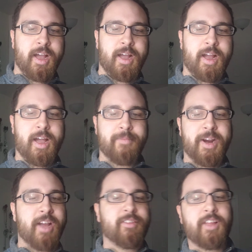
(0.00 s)
My
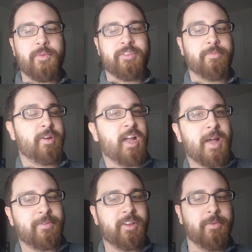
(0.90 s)
next thought was that
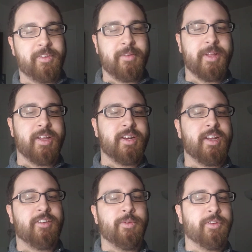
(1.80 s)
perhaps it was the
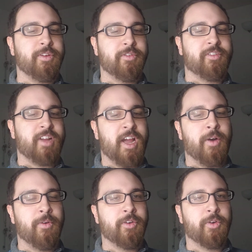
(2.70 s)
ability to include
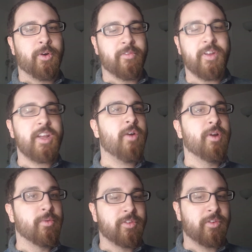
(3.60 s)
sound or video
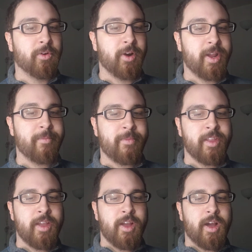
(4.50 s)
into a story.
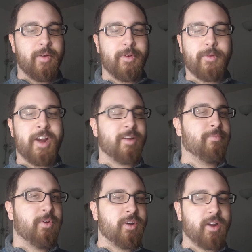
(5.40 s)
When writing a
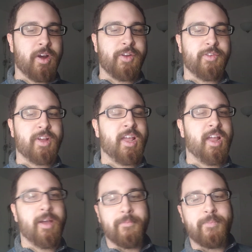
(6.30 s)
book, an author
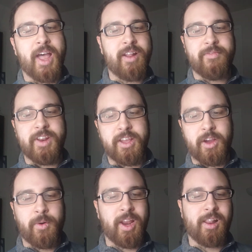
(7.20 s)
can't embed a
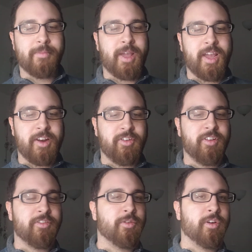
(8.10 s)
video into the
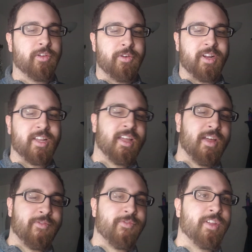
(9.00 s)
pages or include a
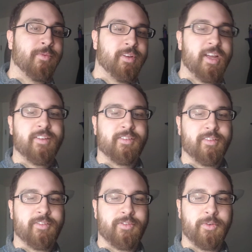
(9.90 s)
GIF that relates to the
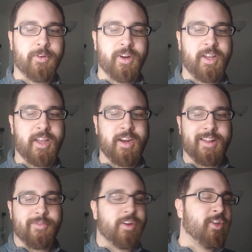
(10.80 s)
story in
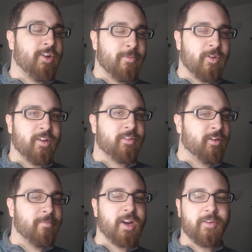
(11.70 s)
either a humorous
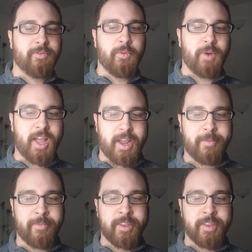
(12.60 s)
or meaningful way.